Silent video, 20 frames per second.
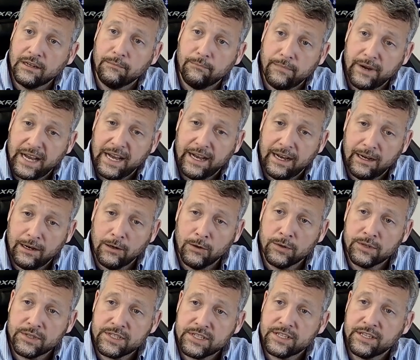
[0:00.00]

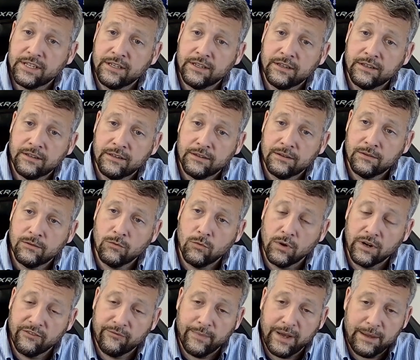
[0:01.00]
about
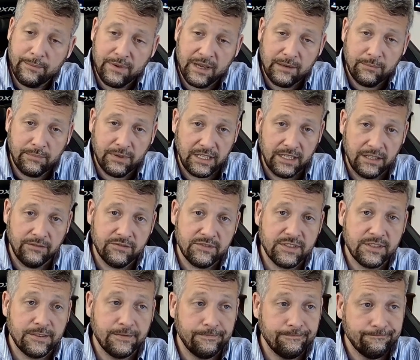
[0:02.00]
one of my pet
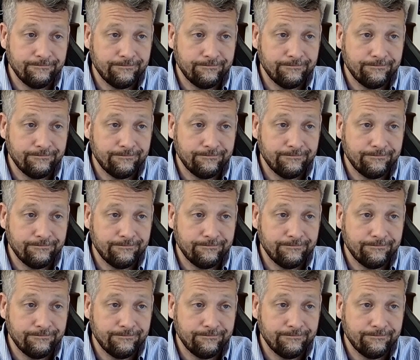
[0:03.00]
peeves.